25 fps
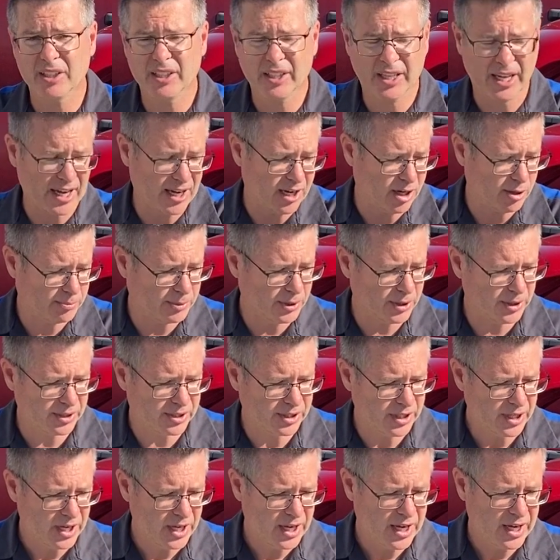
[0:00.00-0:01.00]
the
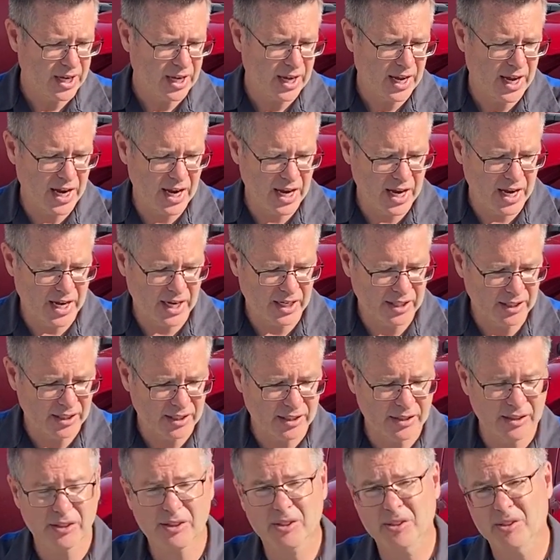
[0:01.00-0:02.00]
calipers, and
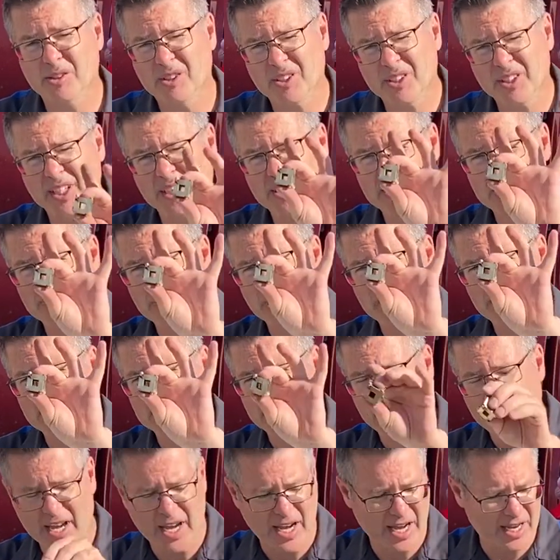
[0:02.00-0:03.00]
so it takes the place
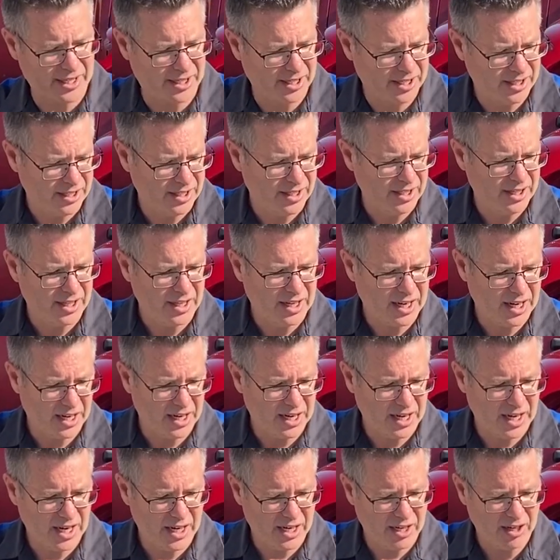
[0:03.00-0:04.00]
of that.
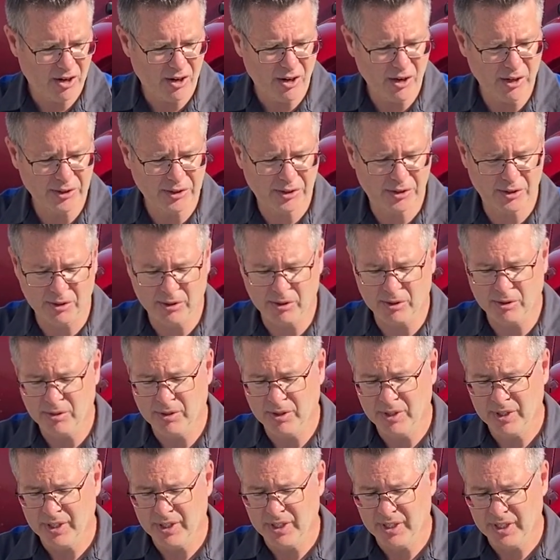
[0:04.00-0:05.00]
And also,
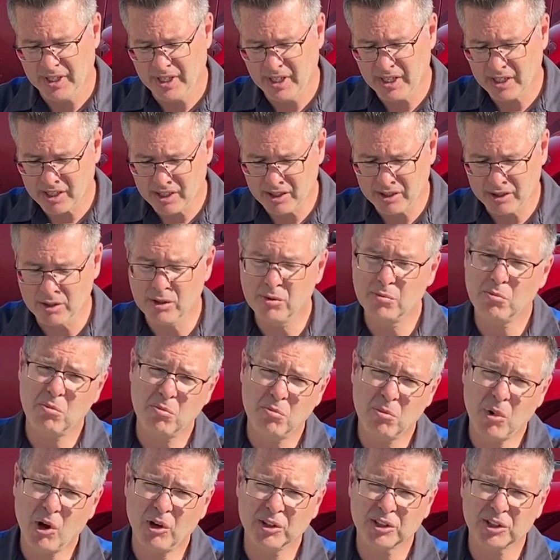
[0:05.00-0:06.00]
it can do
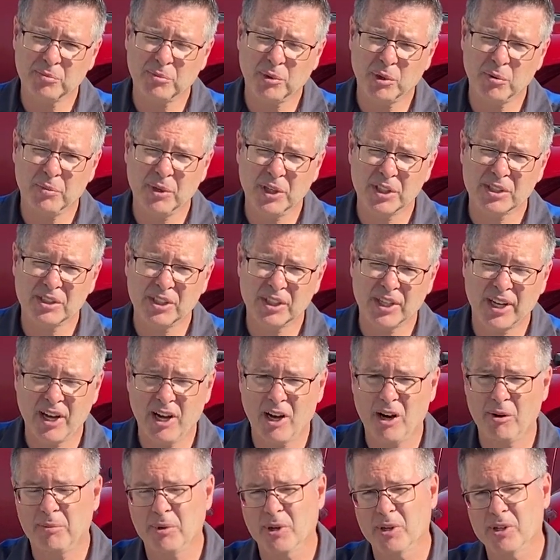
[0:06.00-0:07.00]
multiple piston
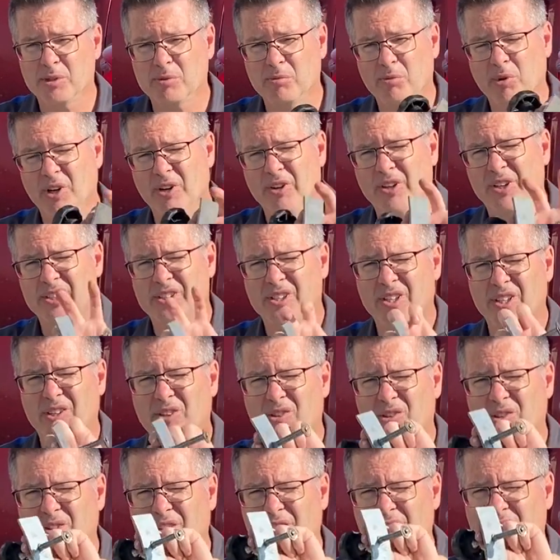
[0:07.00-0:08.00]
calipers where this can
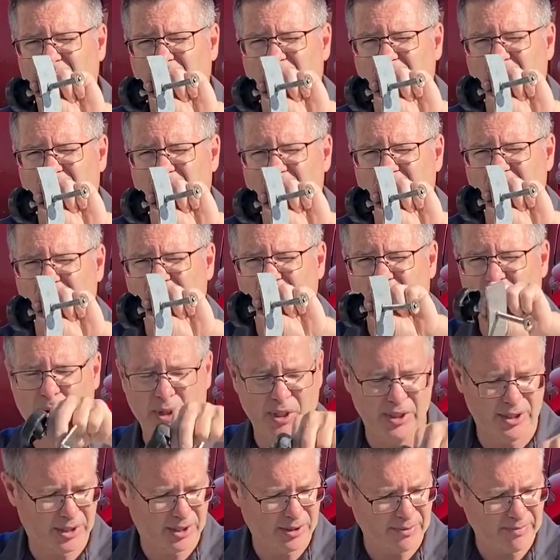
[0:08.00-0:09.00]
only do the single
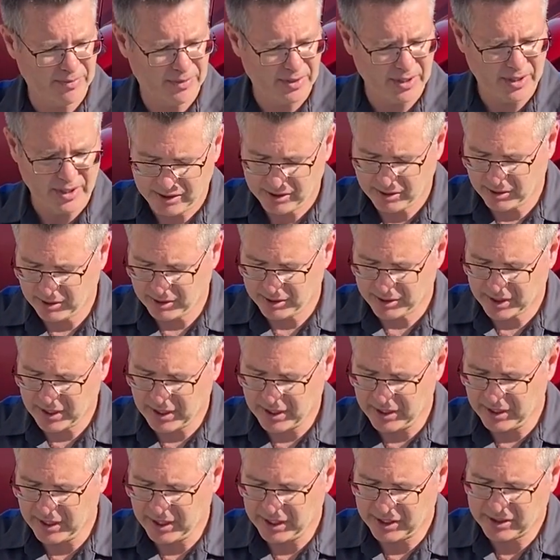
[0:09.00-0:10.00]
ones. So it's
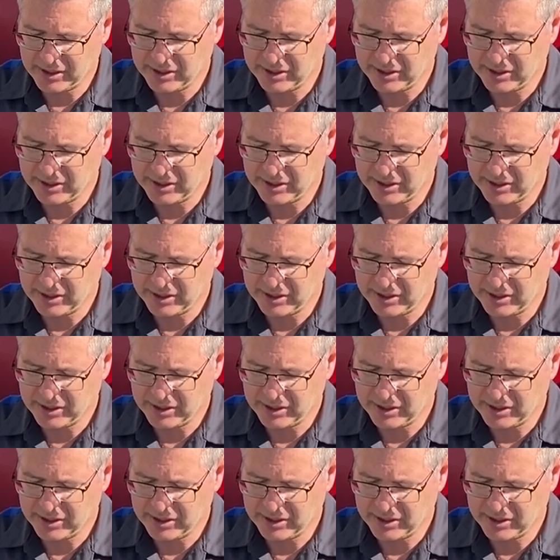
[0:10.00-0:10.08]
got a nice